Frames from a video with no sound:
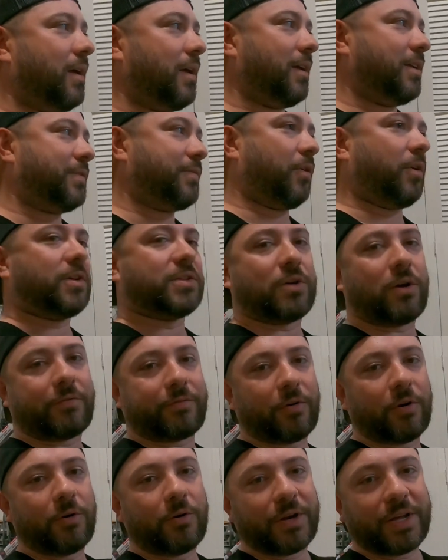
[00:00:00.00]
as far as
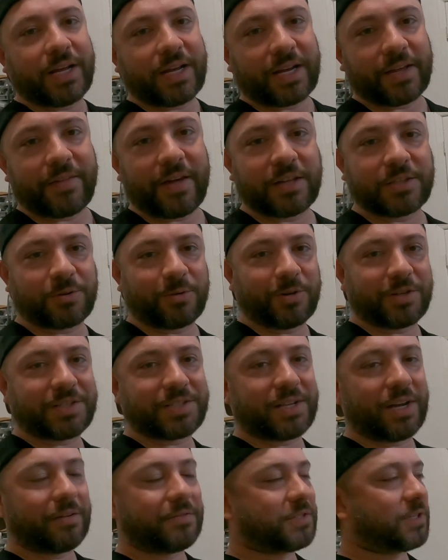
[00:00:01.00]
off-roading and that sort of
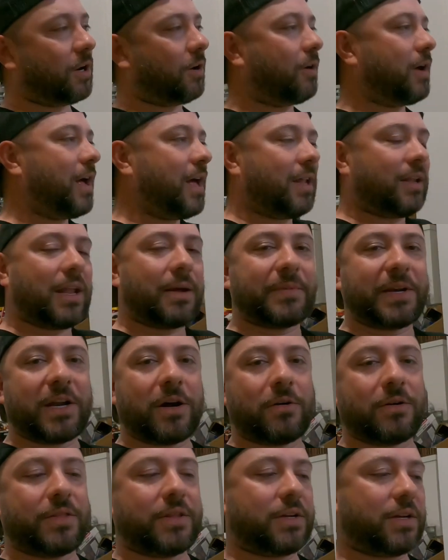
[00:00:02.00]
stuff. So let me
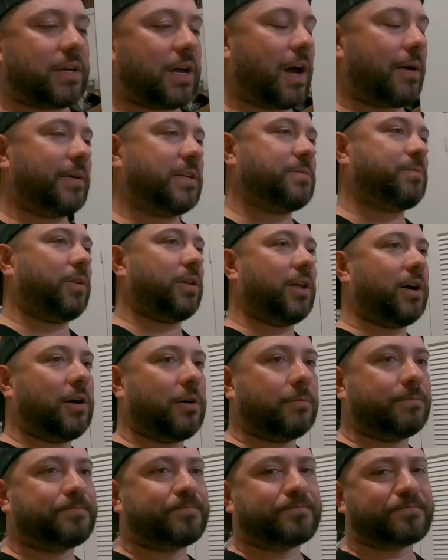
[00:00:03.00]
know in the comments
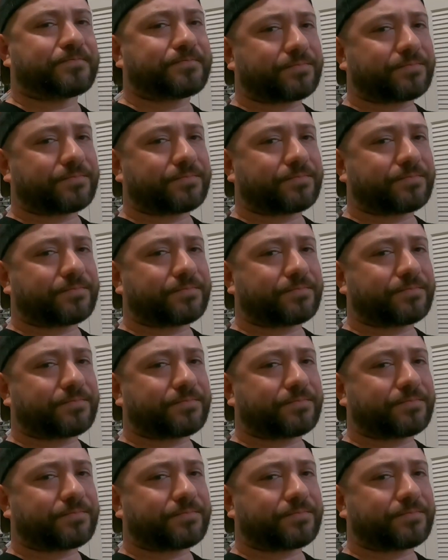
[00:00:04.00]
below.